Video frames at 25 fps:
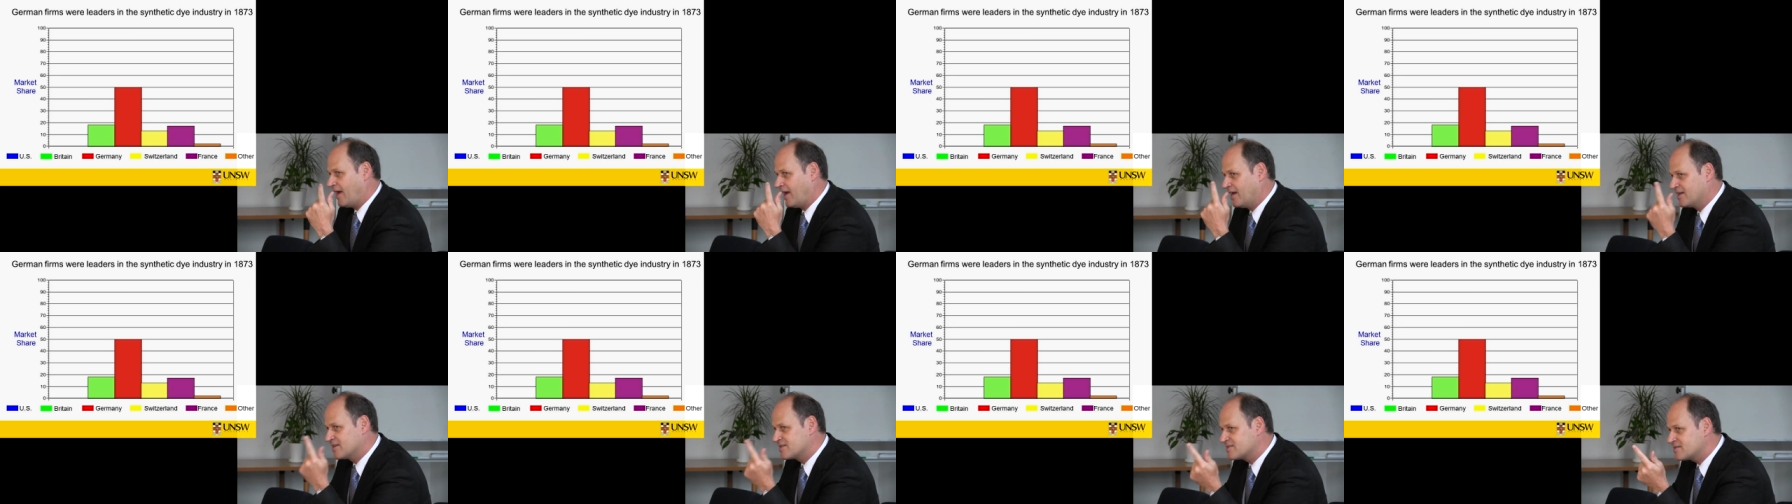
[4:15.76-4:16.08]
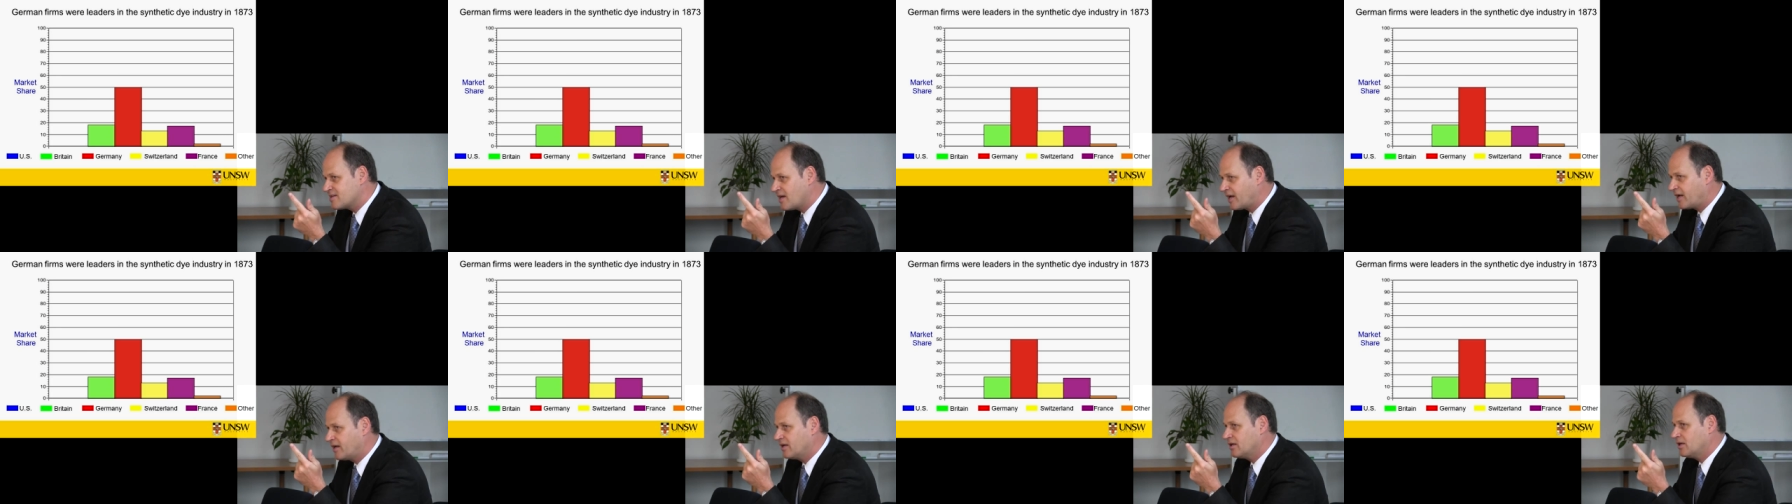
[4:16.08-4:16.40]
And
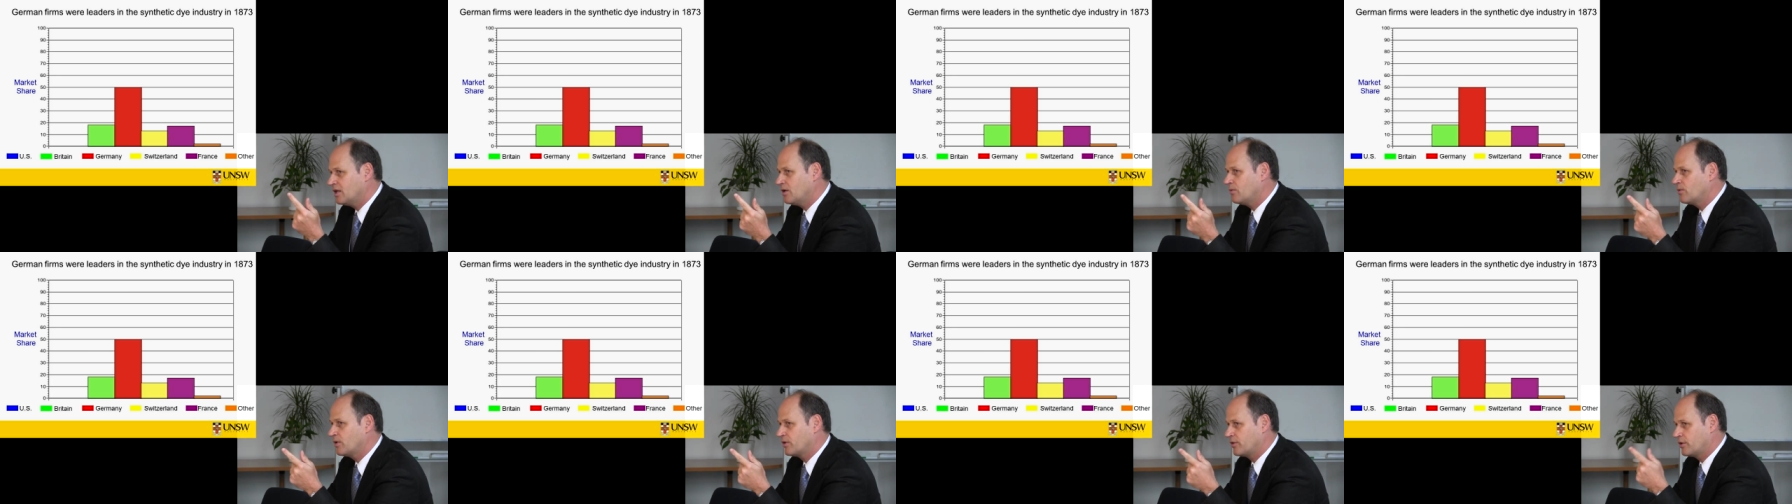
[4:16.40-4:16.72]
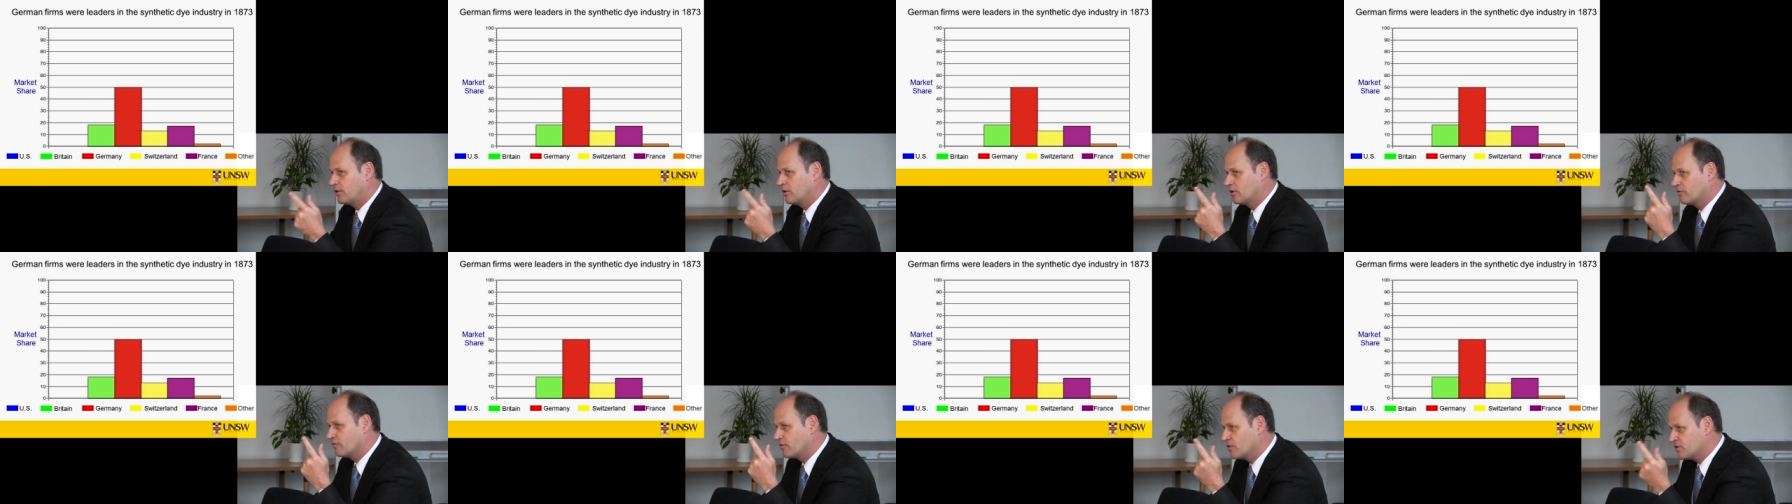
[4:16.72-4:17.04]
secondly, with
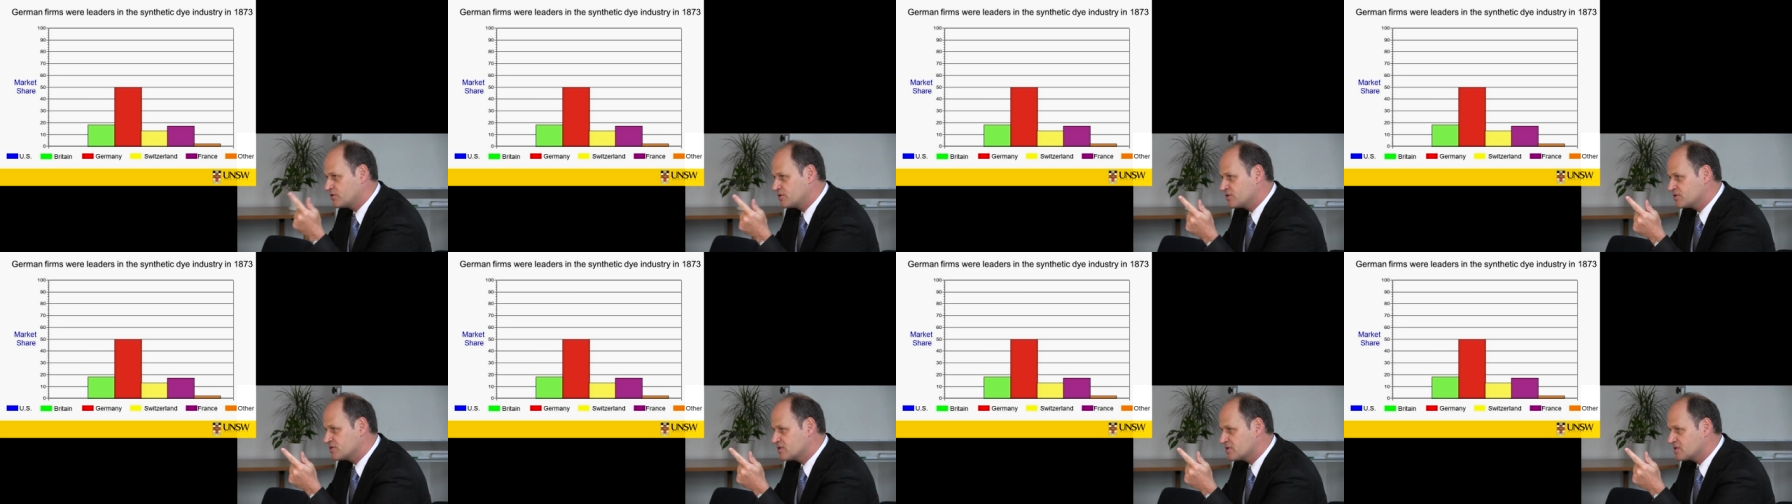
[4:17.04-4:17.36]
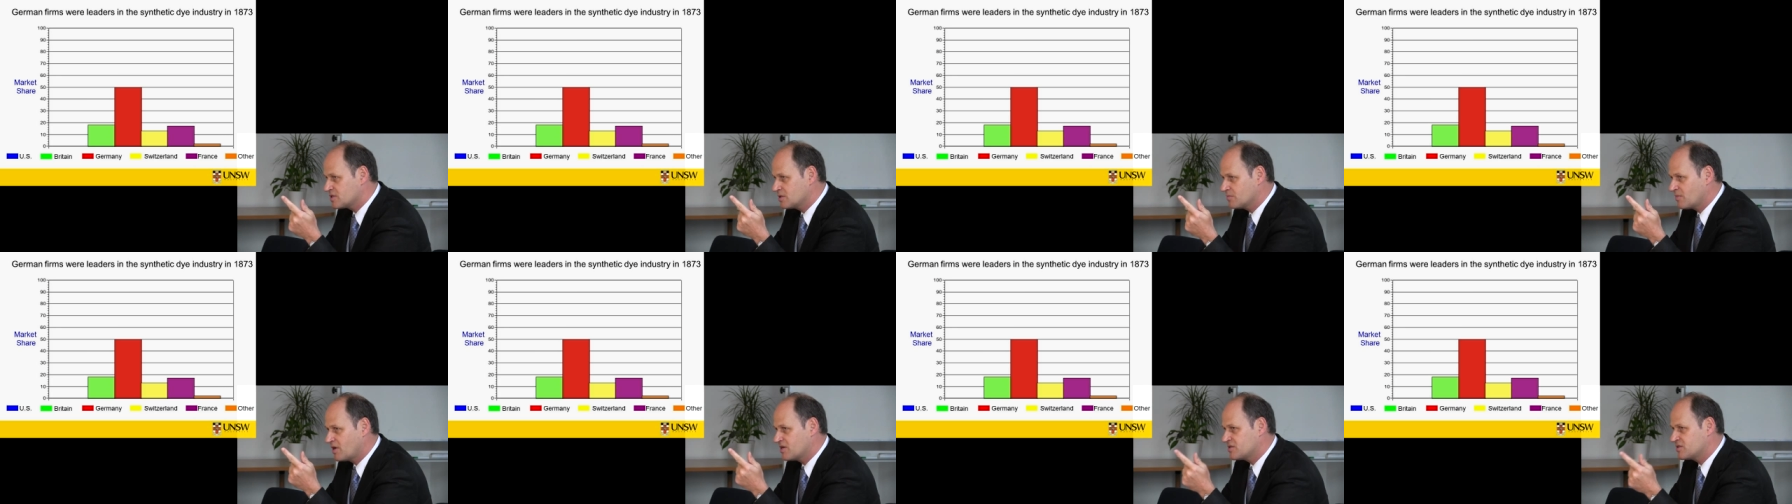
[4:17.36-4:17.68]
the university
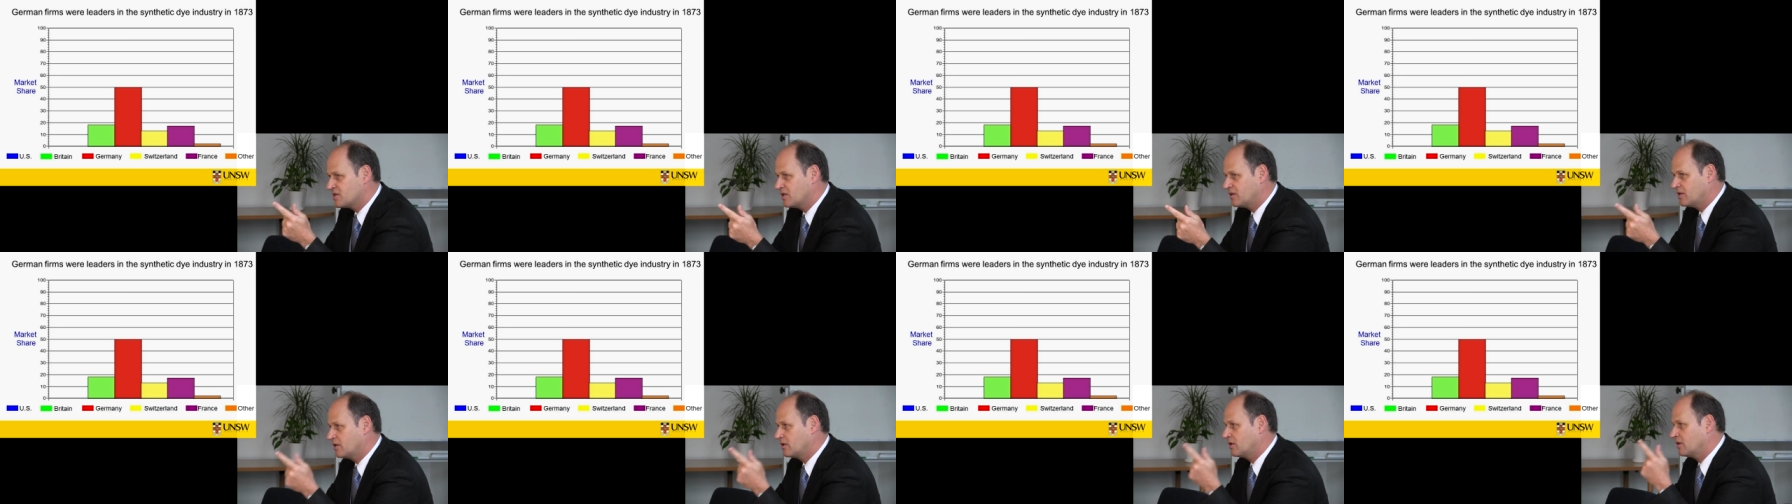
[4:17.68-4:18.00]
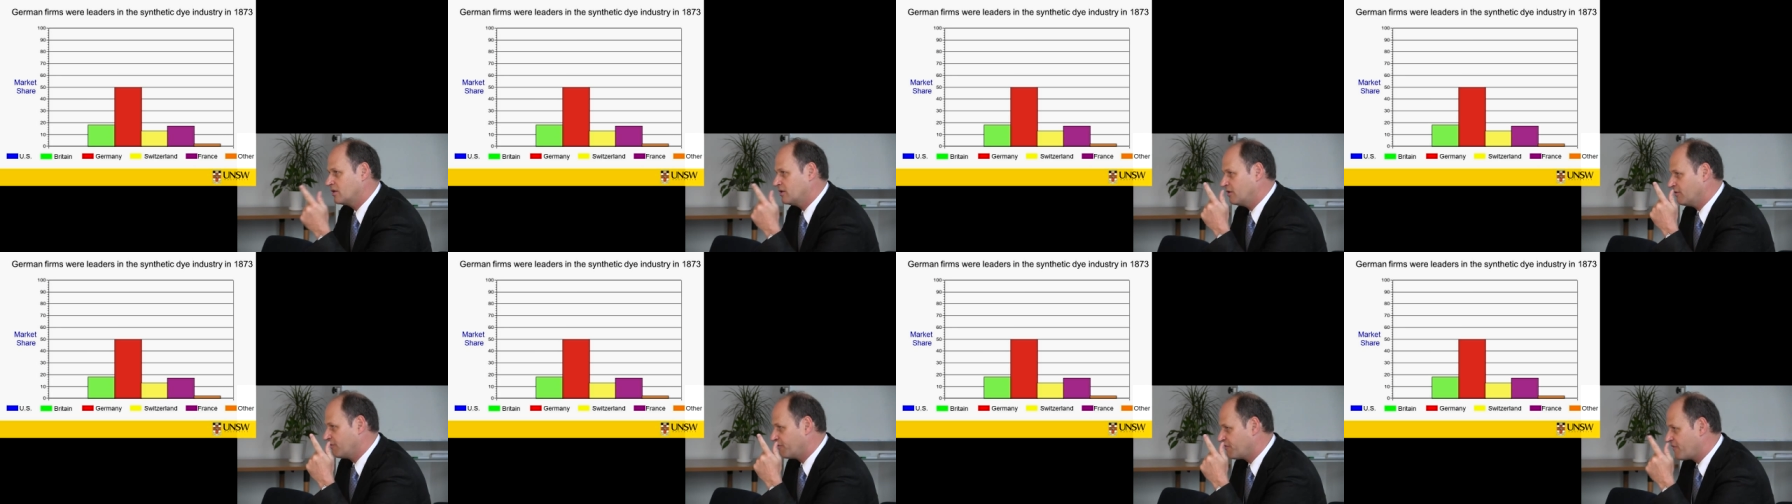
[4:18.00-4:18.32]
system, I said
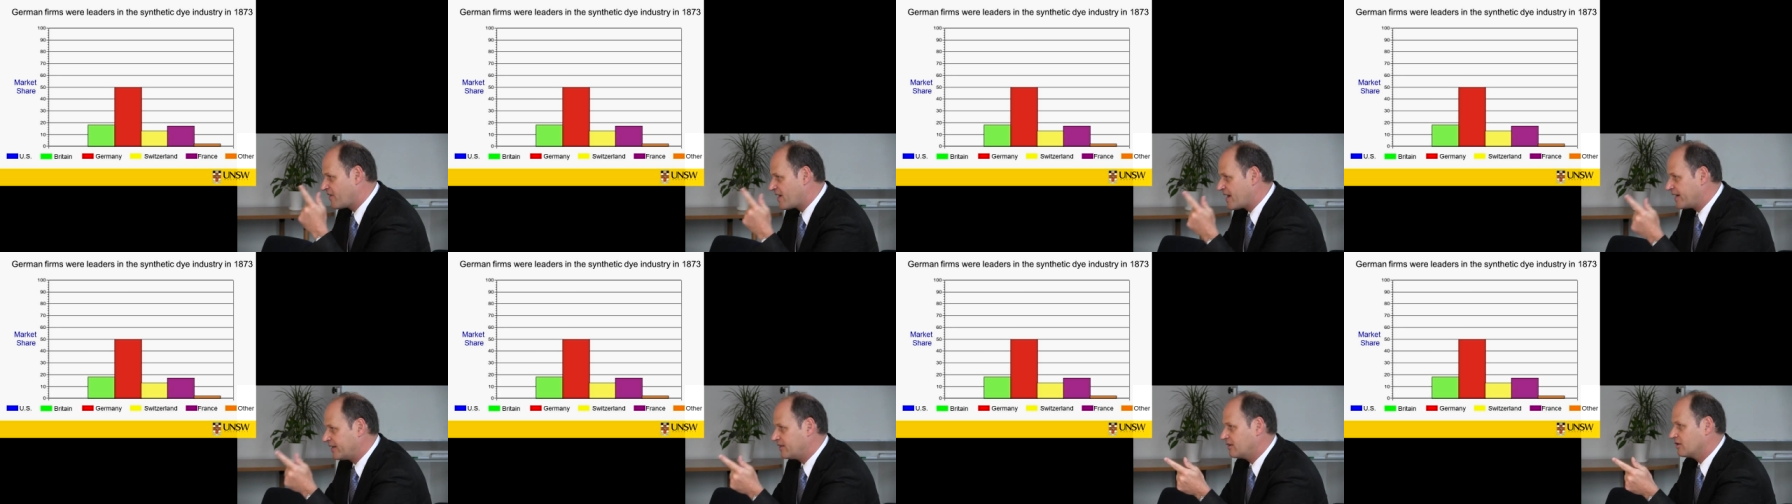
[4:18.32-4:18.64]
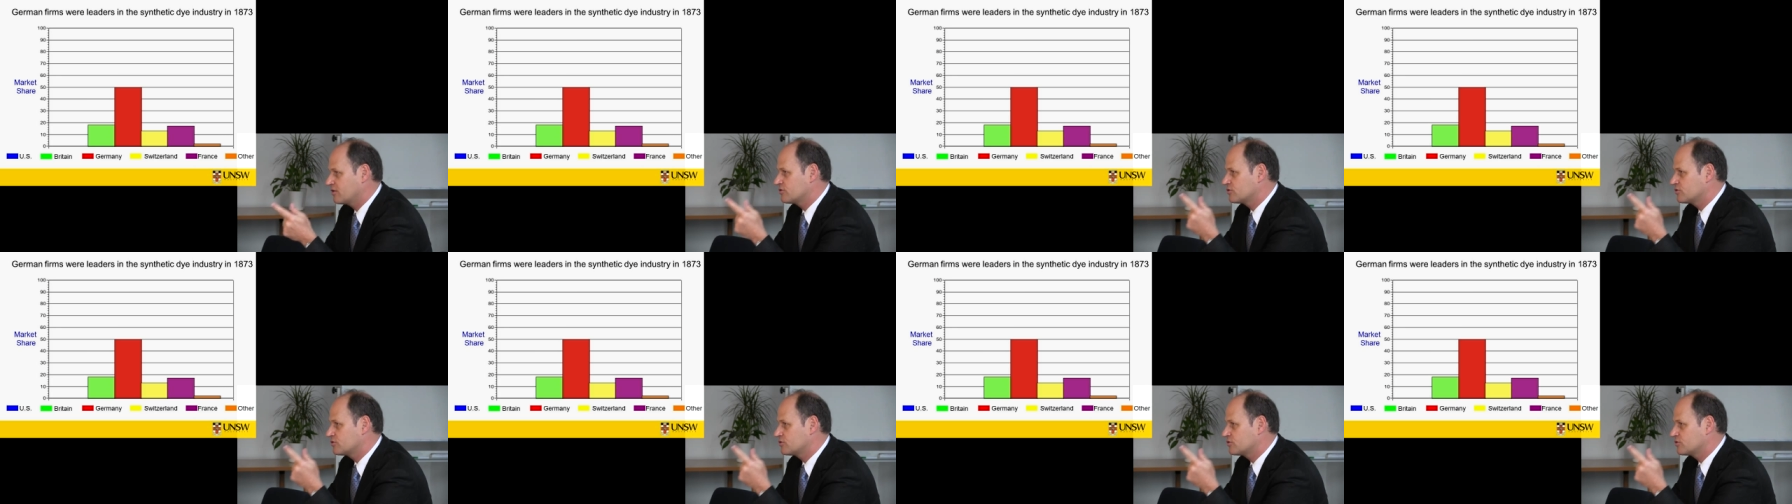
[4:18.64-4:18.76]
that the fact